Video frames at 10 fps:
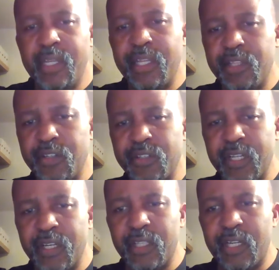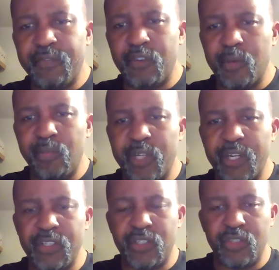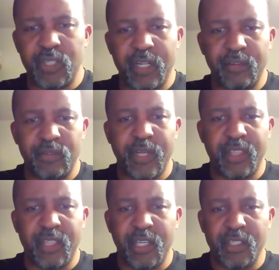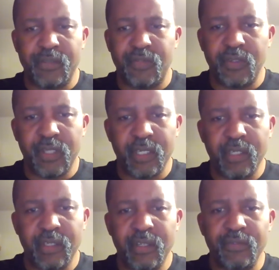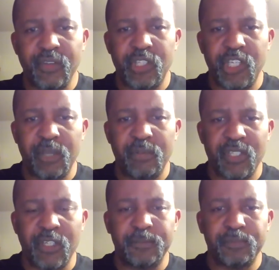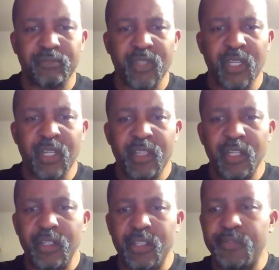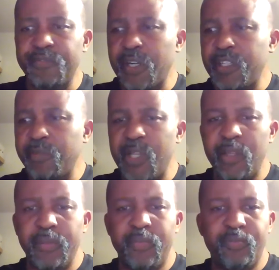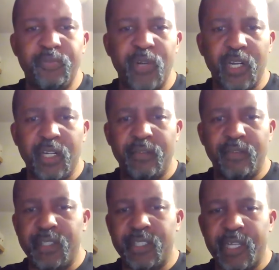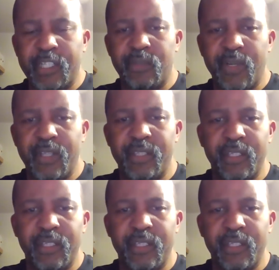And there's a lot of former players that do a lot of great things for the team. So they're fun to be part of and connected with.